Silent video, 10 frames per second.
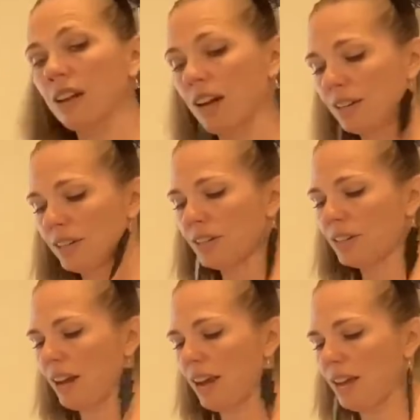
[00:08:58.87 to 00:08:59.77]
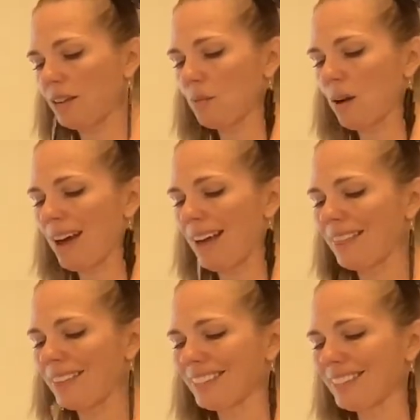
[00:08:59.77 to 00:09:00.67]
to understand why
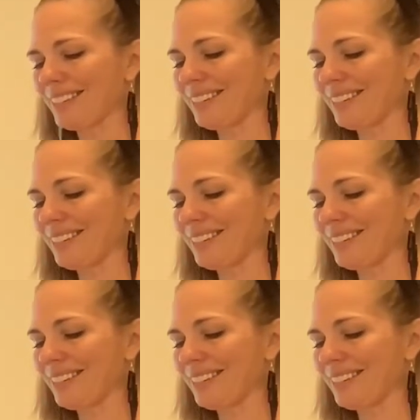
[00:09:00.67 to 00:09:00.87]
this is